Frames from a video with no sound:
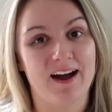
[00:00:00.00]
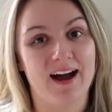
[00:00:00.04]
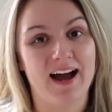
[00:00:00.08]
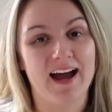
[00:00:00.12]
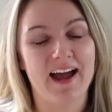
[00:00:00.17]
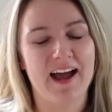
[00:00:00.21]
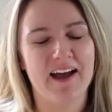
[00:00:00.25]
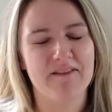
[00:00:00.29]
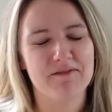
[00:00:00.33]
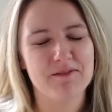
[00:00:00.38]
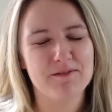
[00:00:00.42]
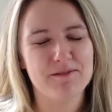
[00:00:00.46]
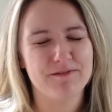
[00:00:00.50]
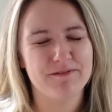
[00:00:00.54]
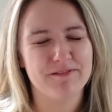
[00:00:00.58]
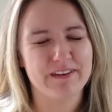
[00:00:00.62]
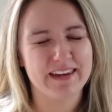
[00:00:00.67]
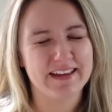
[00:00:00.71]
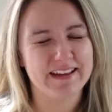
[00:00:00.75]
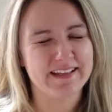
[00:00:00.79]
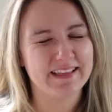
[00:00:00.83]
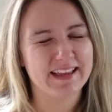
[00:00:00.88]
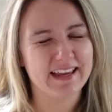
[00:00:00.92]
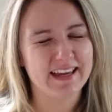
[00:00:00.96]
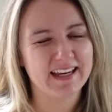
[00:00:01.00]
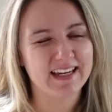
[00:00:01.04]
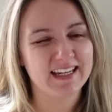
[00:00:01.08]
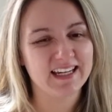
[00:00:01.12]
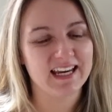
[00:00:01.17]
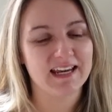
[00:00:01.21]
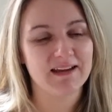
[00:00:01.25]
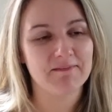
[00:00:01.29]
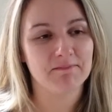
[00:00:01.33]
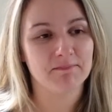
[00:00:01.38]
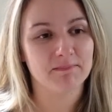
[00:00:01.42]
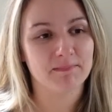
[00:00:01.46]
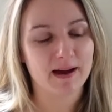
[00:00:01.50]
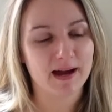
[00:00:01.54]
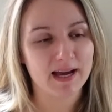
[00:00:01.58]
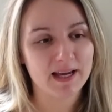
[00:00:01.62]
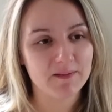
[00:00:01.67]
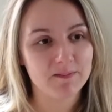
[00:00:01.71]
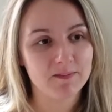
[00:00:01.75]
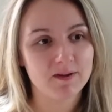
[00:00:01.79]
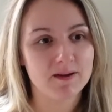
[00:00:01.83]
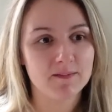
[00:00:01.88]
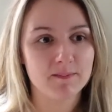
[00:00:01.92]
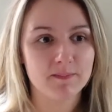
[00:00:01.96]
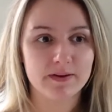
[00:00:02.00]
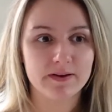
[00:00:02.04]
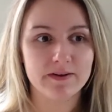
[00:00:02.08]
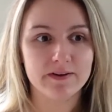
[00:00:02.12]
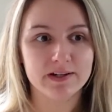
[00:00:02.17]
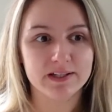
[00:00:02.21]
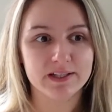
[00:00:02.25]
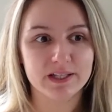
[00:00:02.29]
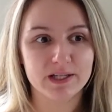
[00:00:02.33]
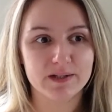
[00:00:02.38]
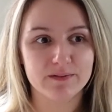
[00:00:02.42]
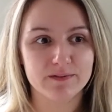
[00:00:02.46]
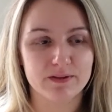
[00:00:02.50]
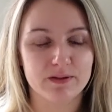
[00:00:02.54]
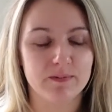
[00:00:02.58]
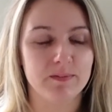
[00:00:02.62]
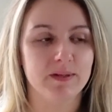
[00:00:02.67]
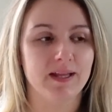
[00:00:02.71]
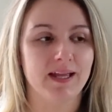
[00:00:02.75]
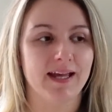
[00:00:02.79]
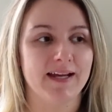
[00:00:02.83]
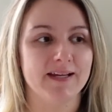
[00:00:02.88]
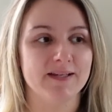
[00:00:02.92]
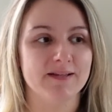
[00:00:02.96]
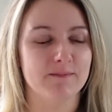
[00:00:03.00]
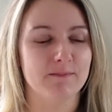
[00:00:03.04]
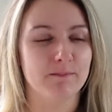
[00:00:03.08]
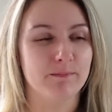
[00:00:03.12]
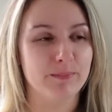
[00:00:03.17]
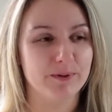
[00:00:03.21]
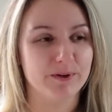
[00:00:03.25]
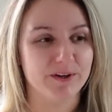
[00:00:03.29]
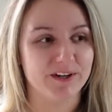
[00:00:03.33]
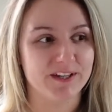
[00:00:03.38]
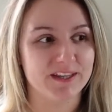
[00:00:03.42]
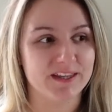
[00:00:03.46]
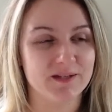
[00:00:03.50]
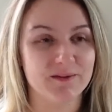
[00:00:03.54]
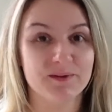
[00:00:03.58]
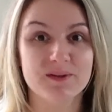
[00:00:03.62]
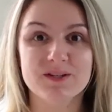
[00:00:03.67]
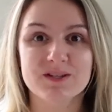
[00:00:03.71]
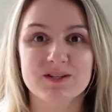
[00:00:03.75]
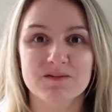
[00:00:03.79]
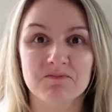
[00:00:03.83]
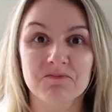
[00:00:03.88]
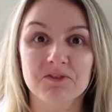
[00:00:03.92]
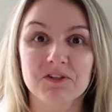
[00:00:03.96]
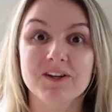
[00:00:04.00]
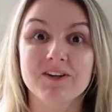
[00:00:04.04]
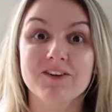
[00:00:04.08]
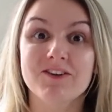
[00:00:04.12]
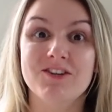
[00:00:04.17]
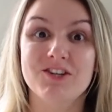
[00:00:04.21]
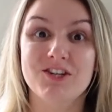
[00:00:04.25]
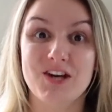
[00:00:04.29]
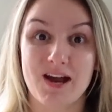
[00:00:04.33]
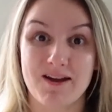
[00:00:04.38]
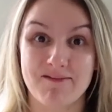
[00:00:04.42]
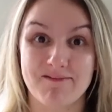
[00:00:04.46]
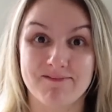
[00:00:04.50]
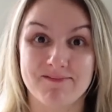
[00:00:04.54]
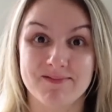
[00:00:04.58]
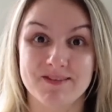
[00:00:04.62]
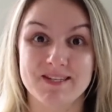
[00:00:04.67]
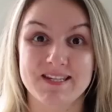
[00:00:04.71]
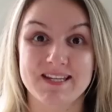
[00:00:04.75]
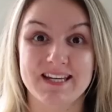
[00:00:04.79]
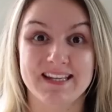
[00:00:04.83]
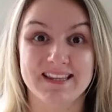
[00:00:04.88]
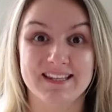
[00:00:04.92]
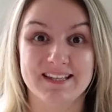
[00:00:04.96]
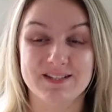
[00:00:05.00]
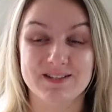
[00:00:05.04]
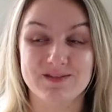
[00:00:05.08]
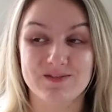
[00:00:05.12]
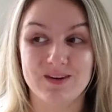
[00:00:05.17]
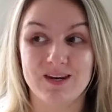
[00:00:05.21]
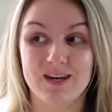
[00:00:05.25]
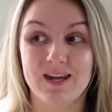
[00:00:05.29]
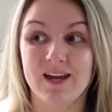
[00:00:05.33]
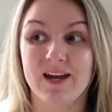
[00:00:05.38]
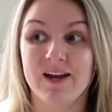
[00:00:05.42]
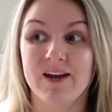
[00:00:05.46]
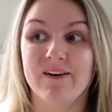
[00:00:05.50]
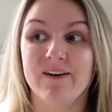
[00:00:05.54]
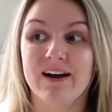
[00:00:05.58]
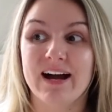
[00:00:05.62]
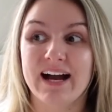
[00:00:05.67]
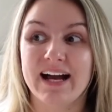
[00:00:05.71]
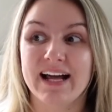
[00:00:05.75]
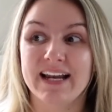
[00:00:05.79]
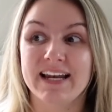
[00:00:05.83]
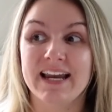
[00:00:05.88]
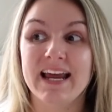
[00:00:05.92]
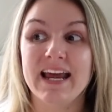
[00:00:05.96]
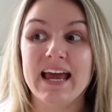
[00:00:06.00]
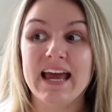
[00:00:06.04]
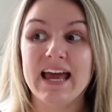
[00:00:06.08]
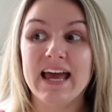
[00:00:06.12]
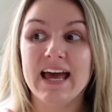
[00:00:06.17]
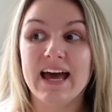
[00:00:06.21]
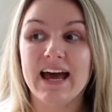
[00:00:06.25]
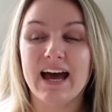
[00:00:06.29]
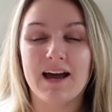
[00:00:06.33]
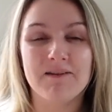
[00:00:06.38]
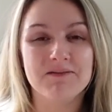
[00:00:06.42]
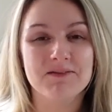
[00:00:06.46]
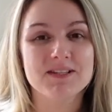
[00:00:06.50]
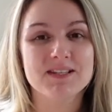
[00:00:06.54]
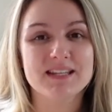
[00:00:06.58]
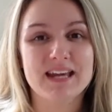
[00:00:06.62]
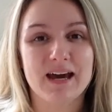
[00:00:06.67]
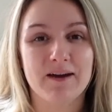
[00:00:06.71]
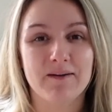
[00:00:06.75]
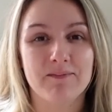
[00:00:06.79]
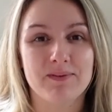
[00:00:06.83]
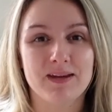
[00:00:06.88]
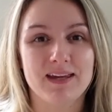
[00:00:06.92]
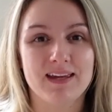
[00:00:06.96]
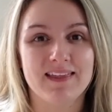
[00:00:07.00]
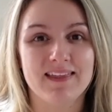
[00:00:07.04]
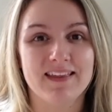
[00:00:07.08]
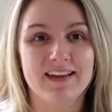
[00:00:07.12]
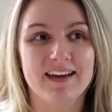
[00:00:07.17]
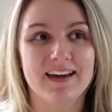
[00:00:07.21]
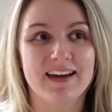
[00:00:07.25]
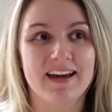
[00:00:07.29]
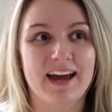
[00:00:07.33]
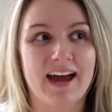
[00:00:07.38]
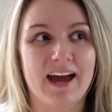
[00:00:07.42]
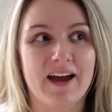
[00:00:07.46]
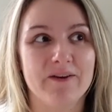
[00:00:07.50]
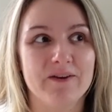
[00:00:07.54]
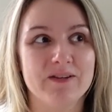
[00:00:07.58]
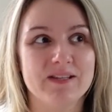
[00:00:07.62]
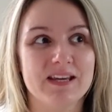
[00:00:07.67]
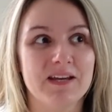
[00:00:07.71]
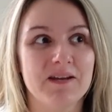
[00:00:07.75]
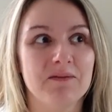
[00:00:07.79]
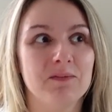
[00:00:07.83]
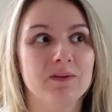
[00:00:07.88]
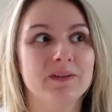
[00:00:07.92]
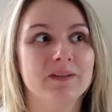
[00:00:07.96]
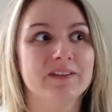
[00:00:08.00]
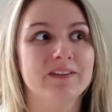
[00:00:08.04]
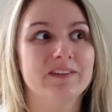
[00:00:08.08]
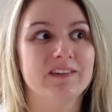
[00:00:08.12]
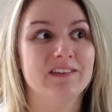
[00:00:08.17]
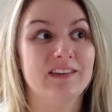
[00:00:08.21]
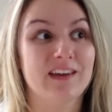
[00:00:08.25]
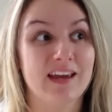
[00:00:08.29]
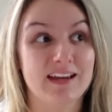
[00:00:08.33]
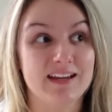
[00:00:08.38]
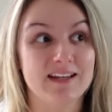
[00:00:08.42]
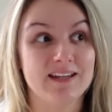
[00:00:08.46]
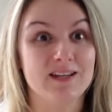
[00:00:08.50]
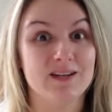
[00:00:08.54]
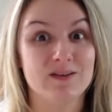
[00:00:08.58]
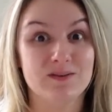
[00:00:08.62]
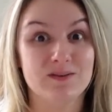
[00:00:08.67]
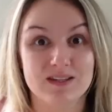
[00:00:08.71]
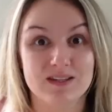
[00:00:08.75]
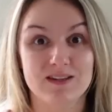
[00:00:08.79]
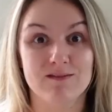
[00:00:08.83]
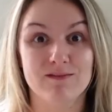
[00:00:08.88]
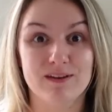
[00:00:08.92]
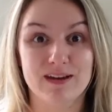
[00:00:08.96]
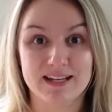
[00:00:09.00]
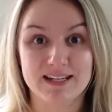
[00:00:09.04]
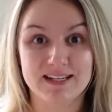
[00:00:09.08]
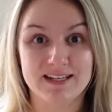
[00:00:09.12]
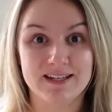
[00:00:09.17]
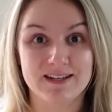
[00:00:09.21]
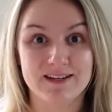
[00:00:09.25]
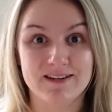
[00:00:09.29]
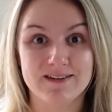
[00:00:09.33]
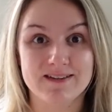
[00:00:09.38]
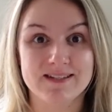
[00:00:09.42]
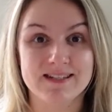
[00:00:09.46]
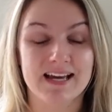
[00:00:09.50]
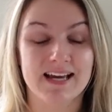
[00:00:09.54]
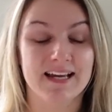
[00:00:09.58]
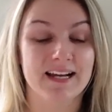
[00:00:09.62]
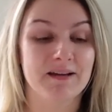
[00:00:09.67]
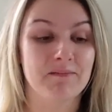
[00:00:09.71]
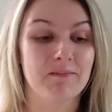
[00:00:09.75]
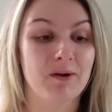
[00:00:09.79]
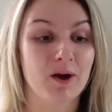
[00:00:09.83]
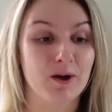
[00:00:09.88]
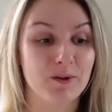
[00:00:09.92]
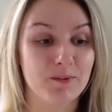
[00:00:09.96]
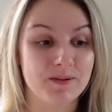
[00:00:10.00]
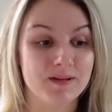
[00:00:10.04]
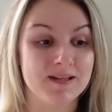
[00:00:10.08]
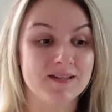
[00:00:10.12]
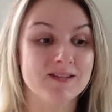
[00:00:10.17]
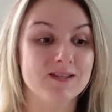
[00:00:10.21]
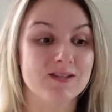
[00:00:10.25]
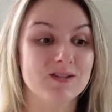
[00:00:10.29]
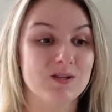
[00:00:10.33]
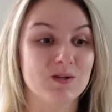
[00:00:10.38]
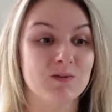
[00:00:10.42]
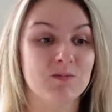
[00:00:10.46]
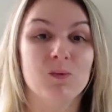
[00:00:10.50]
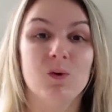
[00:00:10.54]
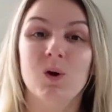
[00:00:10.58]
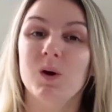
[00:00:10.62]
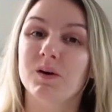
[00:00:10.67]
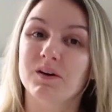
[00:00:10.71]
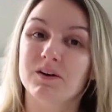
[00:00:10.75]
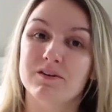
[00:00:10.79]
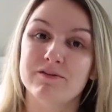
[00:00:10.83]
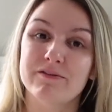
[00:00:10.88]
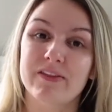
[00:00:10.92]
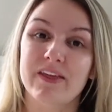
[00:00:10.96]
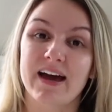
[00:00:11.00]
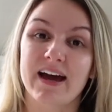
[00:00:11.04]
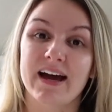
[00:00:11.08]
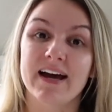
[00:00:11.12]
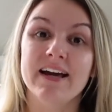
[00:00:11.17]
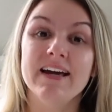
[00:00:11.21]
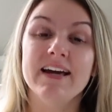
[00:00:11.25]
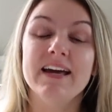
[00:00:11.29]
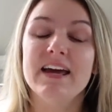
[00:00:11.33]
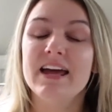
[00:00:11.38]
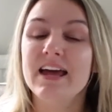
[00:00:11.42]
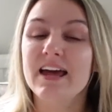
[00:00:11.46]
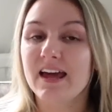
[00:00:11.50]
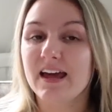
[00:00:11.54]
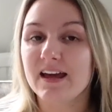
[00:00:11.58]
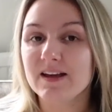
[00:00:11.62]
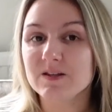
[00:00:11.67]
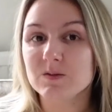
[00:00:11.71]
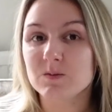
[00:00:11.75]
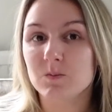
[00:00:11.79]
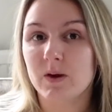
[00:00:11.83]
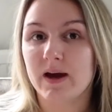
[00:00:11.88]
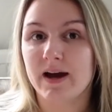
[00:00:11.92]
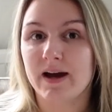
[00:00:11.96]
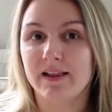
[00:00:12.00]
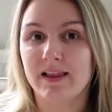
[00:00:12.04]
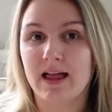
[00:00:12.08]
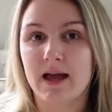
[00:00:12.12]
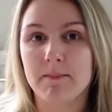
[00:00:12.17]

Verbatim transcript: I have a feeling it might be a bit all over the place, but there were some real gems in this video, and I'm just happy that I was able to take the venues, and I'm hoping to do more of that as well.